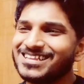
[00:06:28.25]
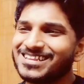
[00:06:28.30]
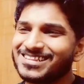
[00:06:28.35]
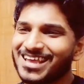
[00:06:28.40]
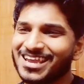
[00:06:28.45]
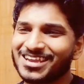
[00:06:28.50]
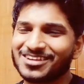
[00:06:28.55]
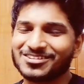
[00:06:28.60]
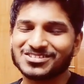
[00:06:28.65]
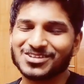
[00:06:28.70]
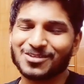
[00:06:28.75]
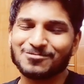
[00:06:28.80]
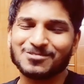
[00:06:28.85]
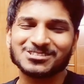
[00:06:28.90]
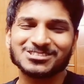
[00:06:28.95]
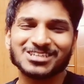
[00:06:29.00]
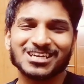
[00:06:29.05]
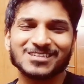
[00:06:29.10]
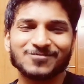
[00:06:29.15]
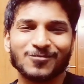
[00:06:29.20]
Thank you so
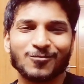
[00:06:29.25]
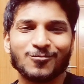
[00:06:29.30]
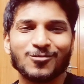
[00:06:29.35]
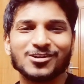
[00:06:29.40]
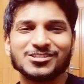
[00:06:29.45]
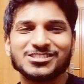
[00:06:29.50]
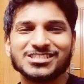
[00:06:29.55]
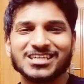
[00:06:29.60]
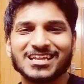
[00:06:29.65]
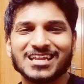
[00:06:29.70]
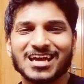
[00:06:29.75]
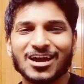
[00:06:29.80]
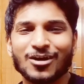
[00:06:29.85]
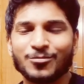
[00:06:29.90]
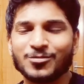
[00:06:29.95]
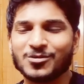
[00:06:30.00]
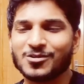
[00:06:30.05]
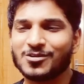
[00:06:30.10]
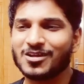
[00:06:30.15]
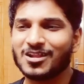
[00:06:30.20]
much, guys, for watching. I
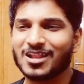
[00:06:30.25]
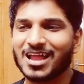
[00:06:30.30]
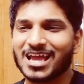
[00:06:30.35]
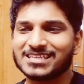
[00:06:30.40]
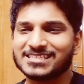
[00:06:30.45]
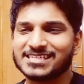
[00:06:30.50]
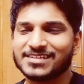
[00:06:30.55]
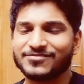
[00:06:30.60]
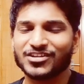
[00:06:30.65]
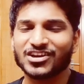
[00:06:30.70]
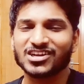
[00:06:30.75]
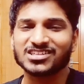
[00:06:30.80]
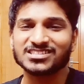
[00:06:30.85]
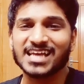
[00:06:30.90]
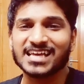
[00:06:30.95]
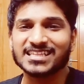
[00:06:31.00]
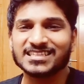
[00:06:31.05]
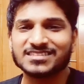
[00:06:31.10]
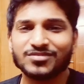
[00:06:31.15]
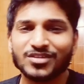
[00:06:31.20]
hope you really liked it. If you guys
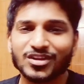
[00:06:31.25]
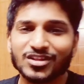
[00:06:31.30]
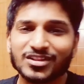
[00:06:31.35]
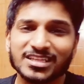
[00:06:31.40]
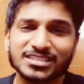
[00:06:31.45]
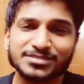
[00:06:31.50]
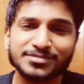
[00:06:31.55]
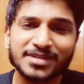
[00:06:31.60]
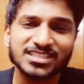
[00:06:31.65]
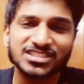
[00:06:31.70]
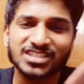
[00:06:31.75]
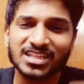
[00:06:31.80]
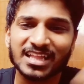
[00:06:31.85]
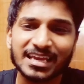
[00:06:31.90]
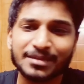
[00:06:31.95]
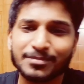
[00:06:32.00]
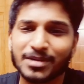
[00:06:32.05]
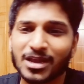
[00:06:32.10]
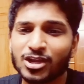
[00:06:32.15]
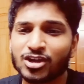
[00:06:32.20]
liked this video, then smash the
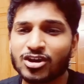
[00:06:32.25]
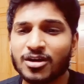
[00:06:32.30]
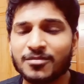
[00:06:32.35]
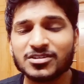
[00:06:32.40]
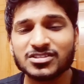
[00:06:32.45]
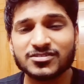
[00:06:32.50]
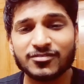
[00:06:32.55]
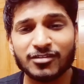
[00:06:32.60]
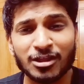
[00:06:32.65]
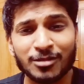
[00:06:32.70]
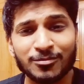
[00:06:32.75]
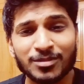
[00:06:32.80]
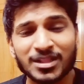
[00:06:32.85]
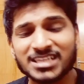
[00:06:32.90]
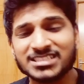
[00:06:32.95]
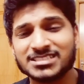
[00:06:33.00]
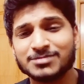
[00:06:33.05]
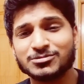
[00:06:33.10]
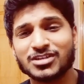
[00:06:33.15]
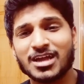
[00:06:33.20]
like button, comment this video, and
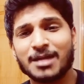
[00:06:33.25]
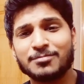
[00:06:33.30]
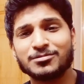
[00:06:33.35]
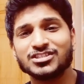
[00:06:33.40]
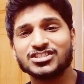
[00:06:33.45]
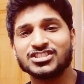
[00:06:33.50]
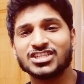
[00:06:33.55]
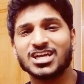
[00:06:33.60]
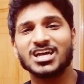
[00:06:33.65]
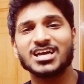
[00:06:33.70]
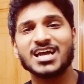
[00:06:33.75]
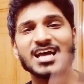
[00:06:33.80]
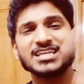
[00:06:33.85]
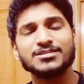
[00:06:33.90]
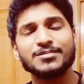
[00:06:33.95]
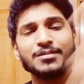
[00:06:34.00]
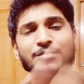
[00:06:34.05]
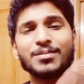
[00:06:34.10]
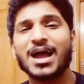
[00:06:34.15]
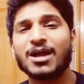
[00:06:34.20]
please subscribe to the channel, guys.
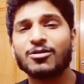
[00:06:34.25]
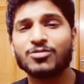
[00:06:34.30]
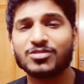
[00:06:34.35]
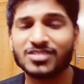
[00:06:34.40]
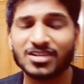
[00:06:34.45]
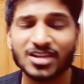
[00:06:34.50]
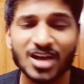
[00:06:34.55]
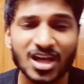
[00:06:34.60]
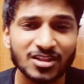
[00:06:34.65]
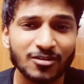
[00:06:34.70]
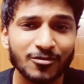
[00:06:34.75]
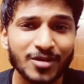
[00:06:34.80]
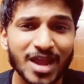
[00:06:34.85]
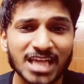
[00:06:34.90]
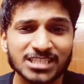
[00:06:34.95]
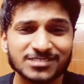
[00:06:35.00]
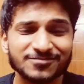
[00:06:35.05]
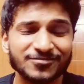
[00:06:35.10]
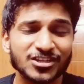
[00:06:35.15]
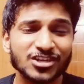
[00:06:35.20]
I'll be back with another
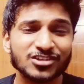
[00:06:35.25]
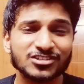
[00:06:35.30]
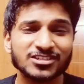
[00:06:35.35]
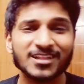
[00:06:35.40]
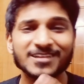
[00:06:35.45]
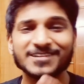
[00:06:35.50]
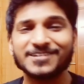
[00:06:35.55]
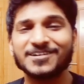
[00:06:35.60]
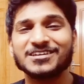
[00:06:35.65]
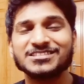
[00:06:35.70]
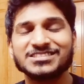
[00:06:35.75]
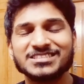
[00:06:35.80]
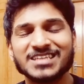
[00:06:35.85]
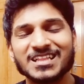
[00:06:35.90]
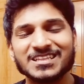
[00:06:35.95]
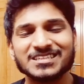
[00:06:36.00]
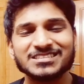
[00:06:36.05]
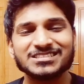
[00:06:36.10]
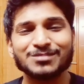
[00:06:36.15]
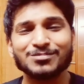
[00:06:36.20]
reaction video. Telling guys
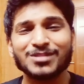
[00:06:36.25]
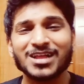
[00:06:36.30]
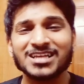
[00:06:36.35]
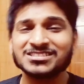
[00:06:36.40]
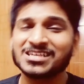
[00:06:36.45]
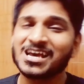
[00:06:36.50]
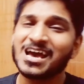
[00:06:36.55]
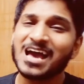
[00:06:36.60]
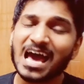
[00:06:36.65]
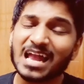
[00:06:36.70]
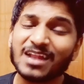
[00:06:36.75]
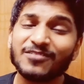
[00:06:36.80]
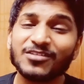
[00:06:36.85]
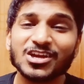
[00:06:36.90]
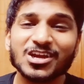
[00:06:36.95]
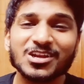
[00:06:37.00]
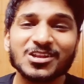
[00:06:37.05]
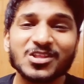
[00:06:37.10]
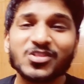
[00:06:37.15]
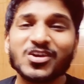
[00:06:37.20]
to stay blessed and have a
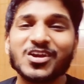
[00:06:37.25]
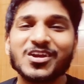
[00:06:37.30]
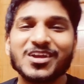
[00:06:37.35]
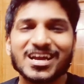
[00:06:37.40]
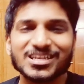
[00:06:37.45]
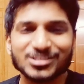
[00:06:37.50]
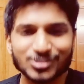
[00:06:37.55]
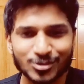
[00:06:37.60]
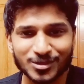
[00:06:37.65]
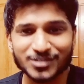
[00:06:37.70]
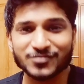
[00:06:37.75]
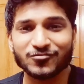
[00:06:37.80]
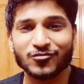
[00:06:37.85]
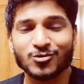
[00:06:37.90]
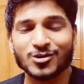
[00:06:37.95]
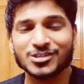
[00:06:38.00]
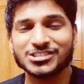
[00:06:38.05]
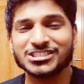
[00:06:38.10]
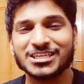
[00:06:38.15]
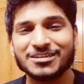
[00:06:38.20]
good day. Thank you guys so much for
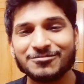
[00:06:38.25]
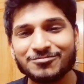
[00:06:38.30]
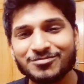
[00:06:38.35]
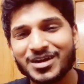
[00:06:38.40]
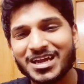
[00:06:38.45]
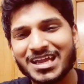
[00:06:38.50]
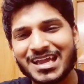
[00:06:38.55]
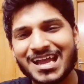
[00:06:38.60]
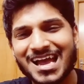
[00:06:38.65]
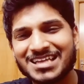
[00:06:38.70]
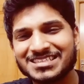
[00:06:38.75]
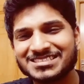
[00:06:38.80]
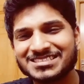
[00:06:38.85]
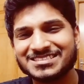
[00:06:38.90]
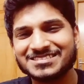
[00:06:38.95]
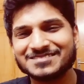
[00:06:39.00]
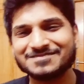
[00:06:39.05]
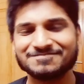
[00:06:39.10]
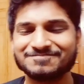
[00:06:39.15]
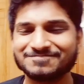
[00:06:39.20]
watching. Bye,
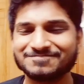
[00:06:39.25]
guys.